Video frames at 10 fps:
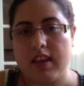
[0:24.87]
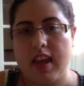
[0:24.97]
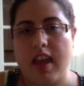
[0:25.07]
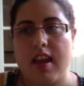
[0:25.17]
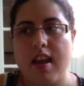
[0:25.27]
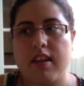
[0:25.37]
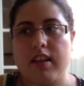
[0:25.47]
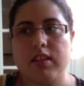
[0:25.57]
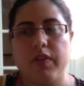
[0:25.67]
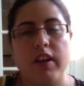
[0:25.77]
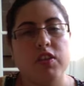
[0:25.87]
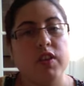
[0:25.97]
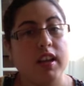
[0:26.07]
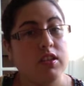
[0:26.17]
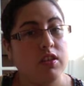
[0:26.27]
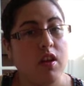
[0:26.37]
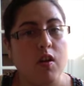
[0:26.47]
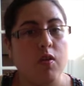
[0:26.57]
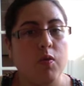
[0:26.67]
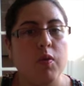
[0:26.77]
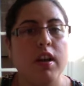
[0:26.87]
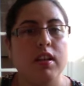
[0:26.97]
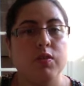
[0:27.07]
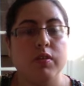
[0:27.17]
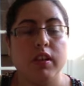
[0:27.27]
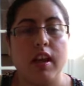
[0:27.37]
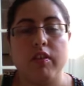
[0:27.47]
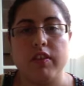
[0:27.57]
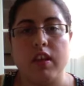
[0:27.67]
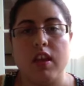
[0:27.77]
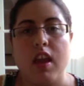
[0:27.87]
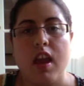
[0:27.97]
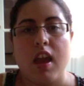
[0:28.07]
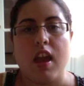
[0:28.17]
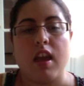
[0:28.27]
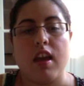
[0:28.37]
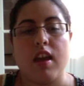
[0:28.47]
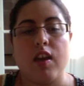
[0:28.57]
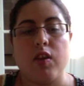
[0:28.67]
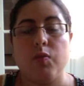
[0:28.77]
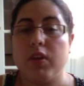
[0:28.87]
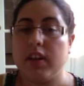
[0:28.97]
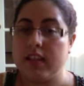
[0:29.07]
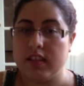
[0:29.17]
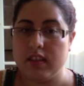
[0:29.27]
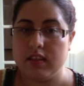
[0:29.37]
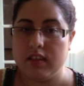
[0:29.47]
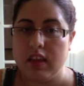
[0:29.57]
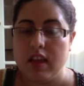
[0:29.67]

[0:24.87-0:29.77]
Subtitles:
and it's very tricky to know what is really healthy and what isn't.